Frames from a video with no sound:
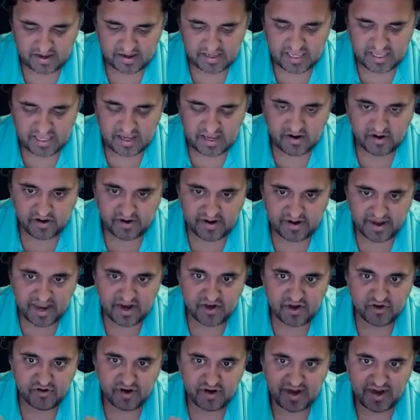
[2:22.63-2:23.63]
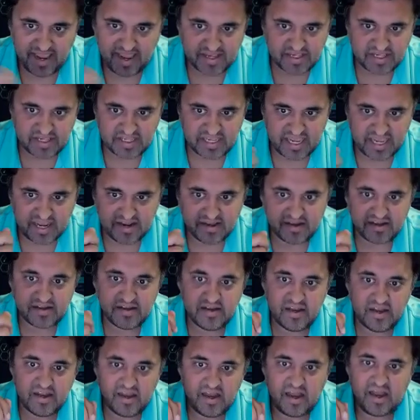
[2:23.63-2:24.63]
key card entry and exit data
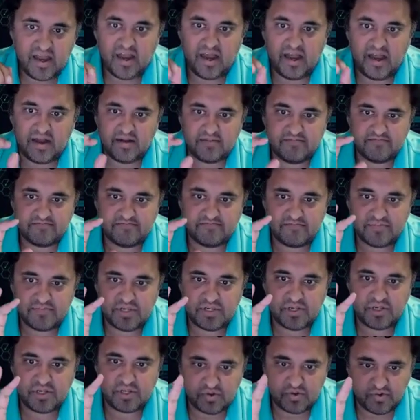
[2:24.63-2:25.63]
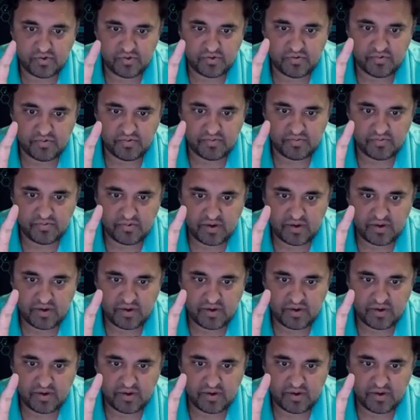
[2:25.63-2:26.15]
to do